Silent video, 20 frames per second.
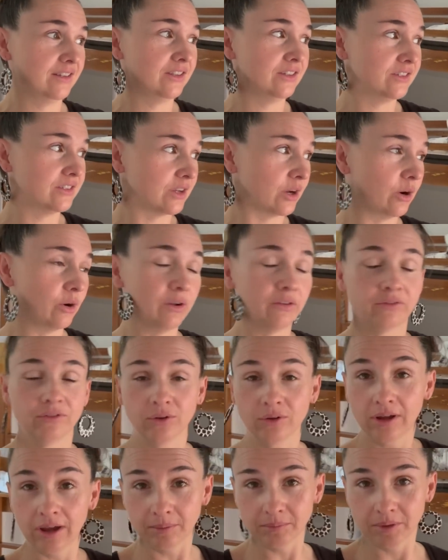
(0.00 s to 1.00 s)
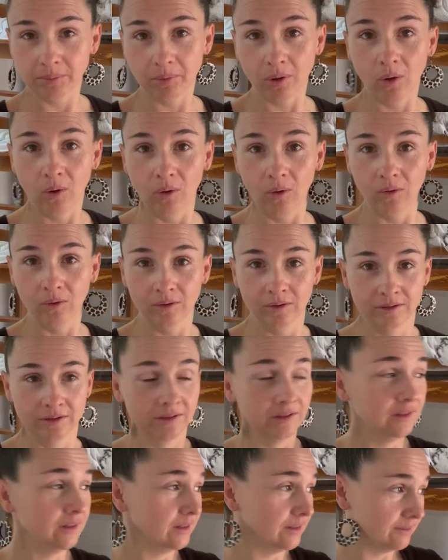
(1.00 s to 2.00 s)
So if you come to Bohol,
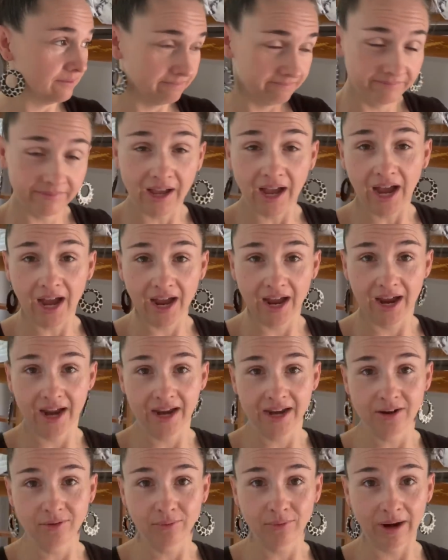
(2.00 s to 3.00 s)
I